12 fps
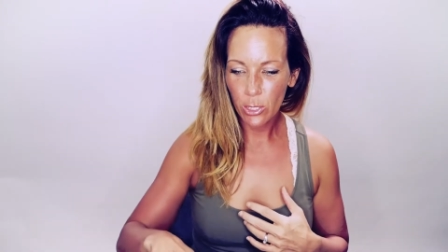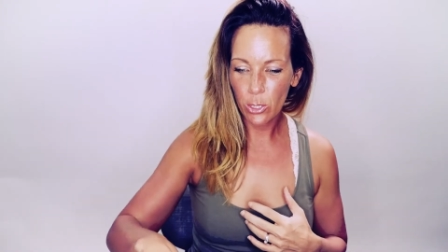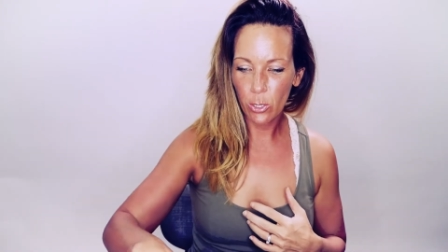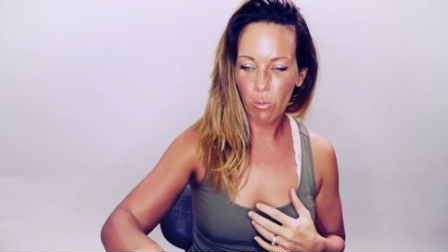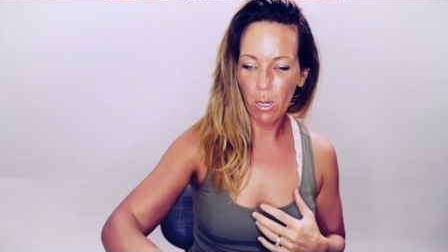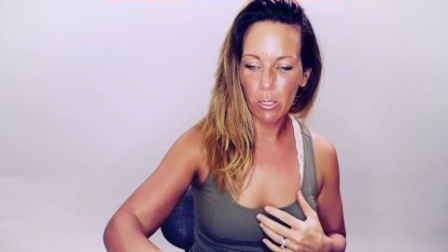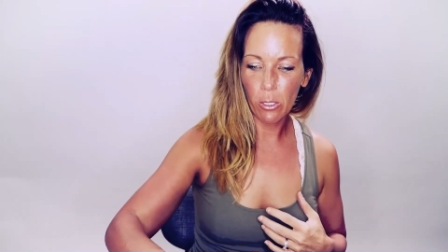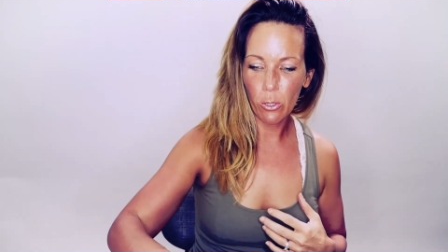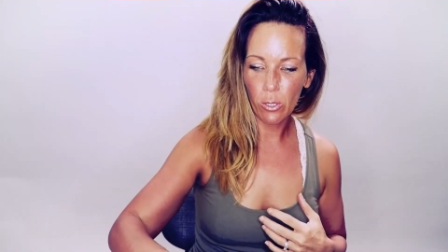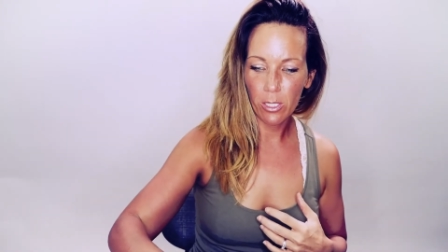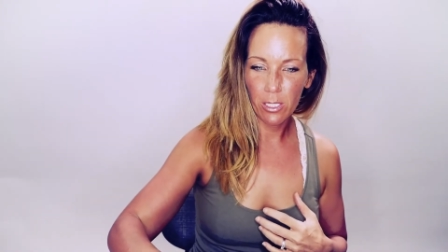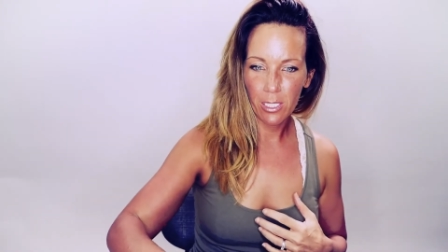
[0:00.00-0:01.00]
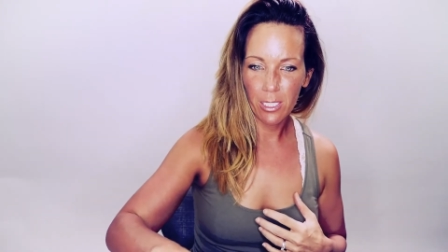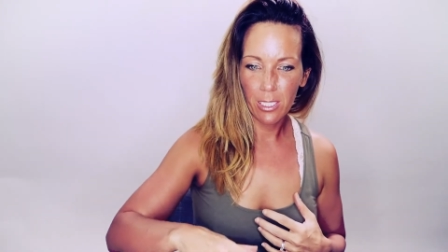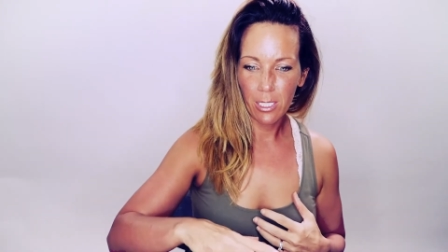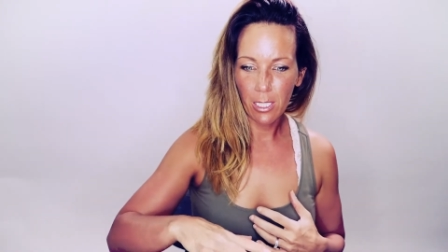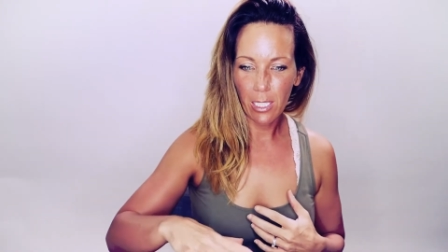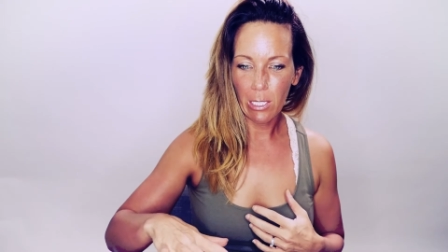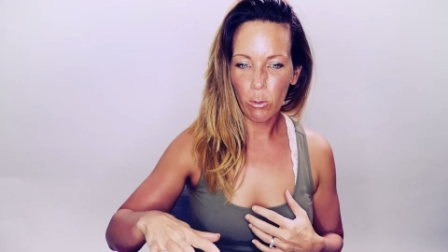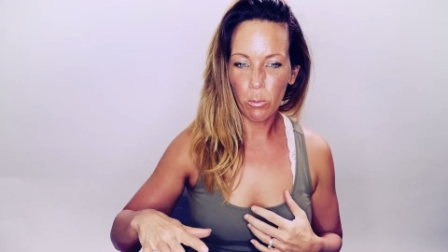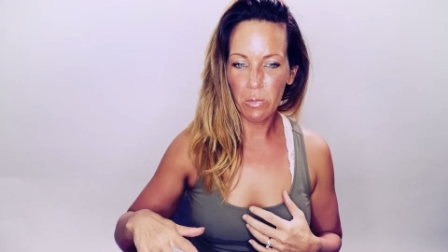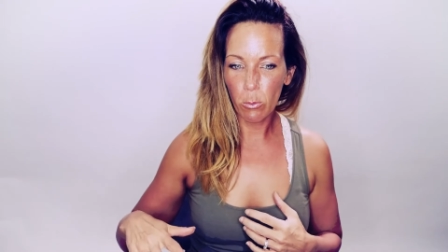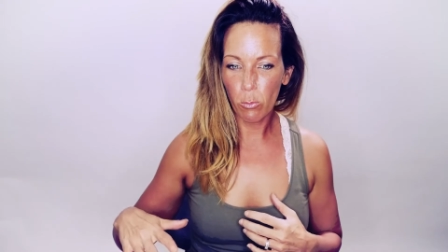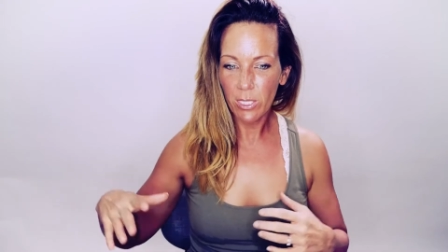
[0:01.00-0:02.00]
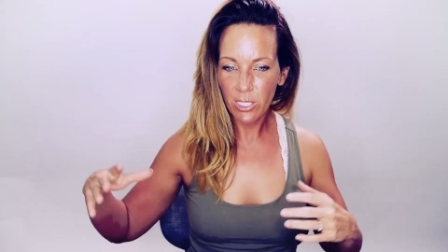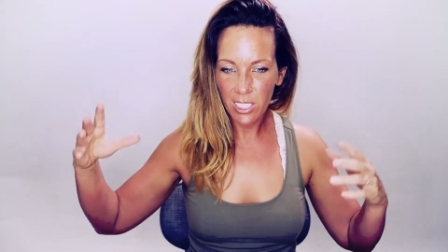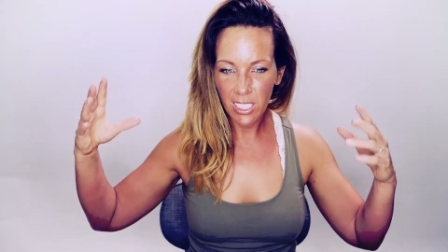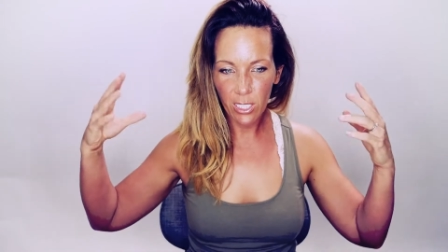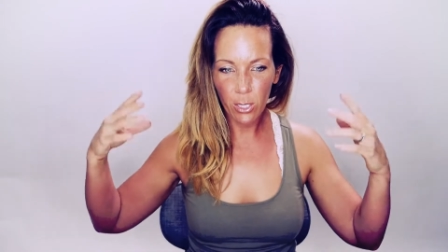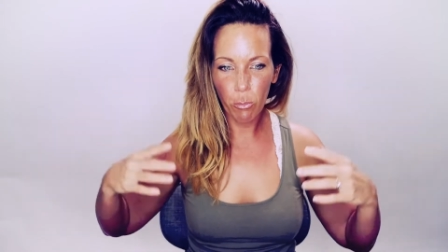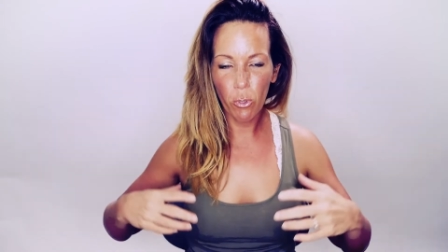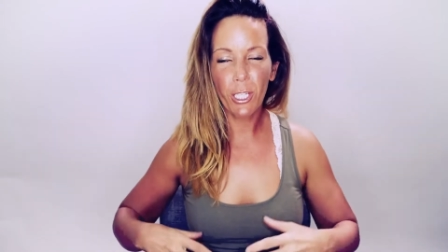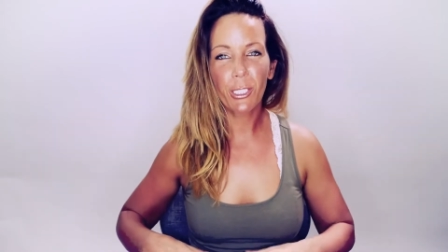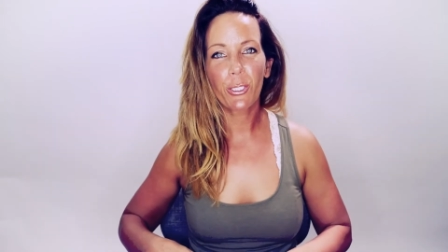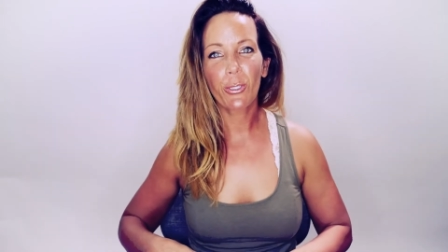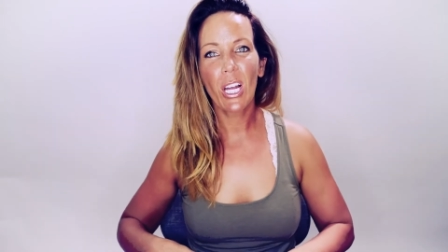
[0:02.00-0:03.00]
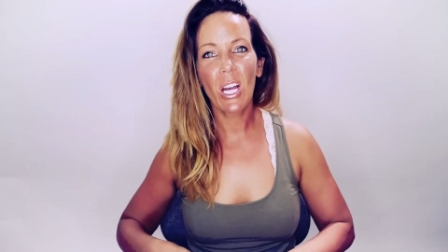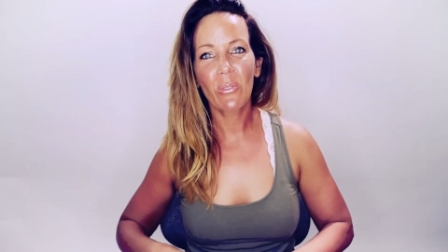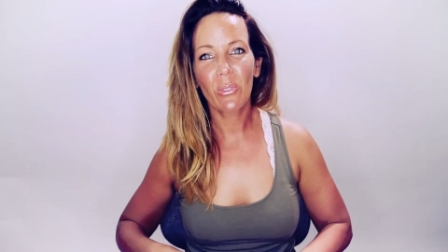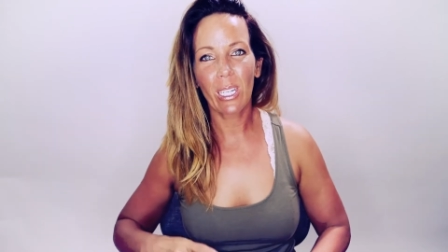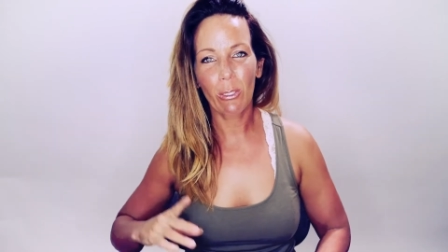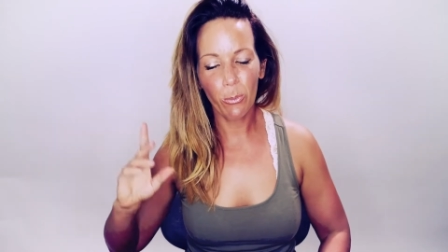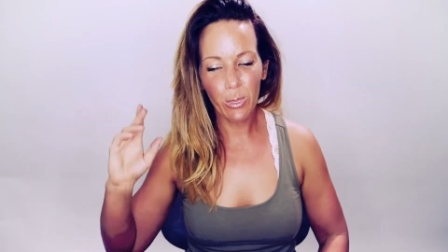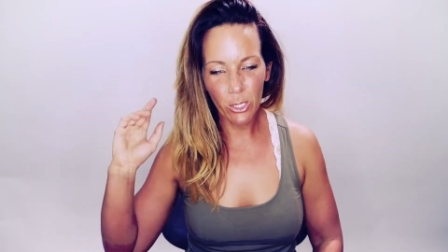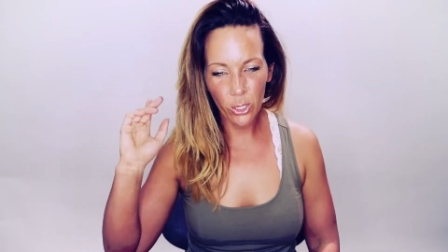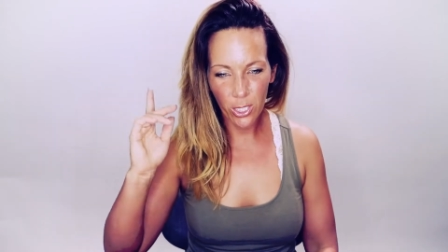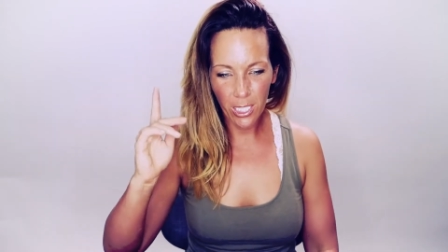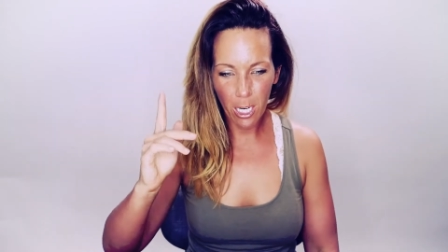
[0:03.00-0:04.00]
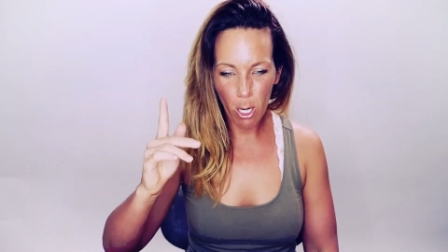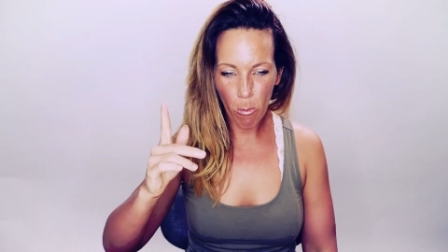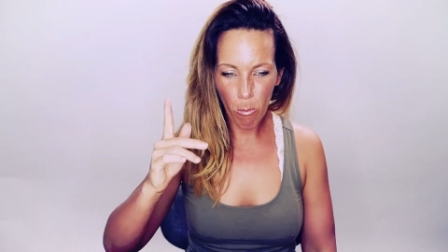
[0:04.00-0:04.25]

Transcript: Tomorrow, I will be rinsing the bronzer off and I will be looking